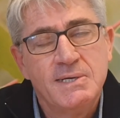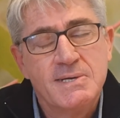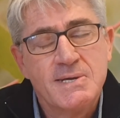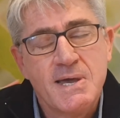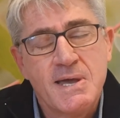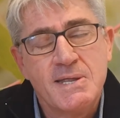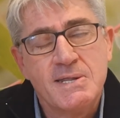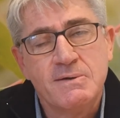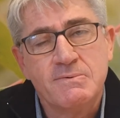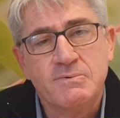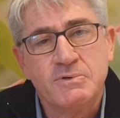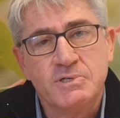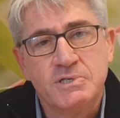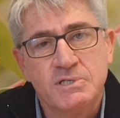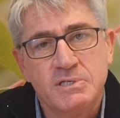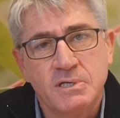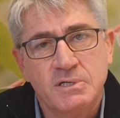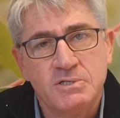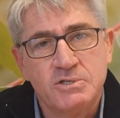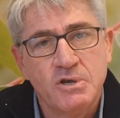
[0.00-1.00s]

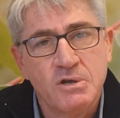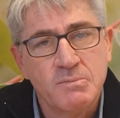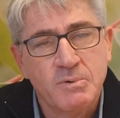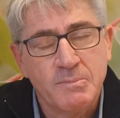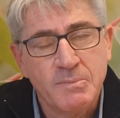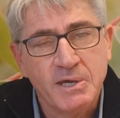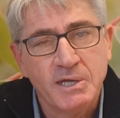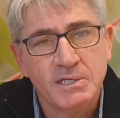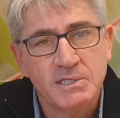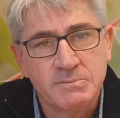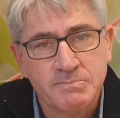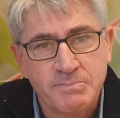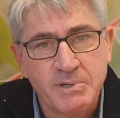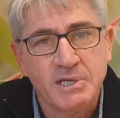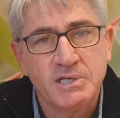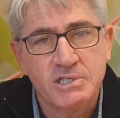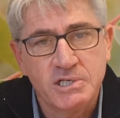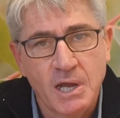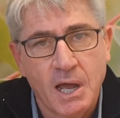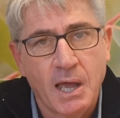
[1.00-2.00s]
and Tumba means
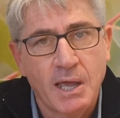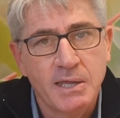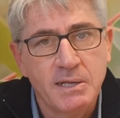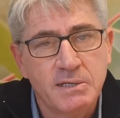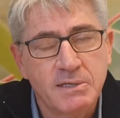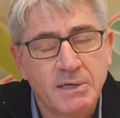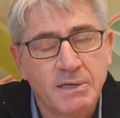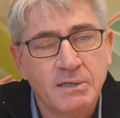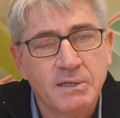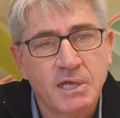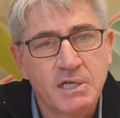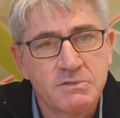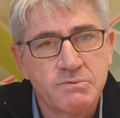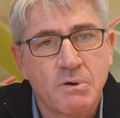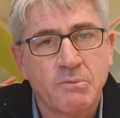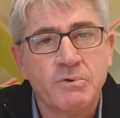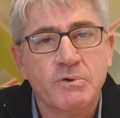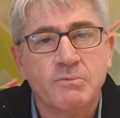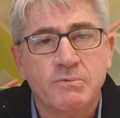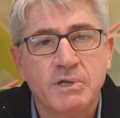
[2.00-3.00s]
big shade, and that's
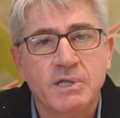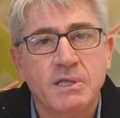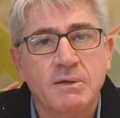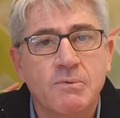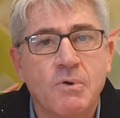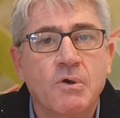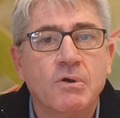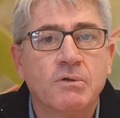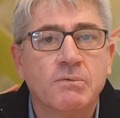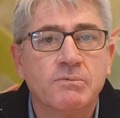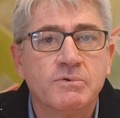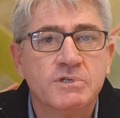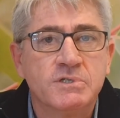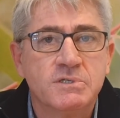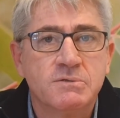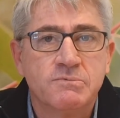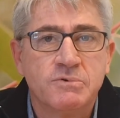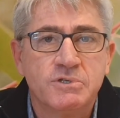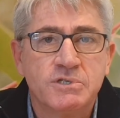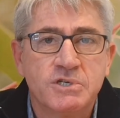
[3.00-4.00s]
what we really wanted
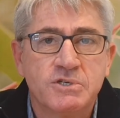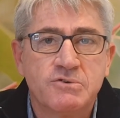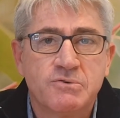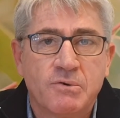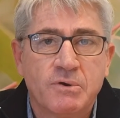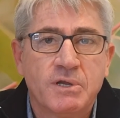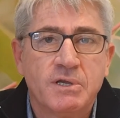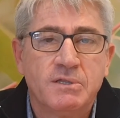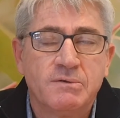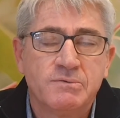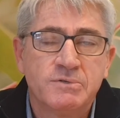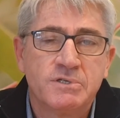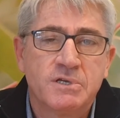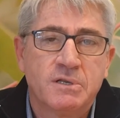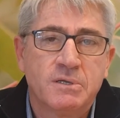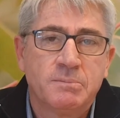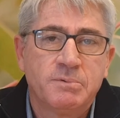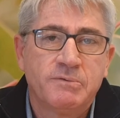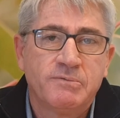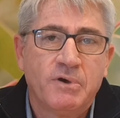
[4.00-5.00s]
was a tree that was going
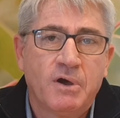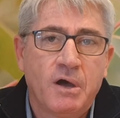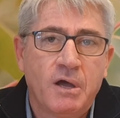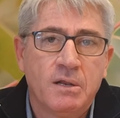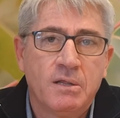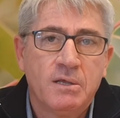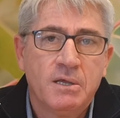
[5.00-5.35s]
to provide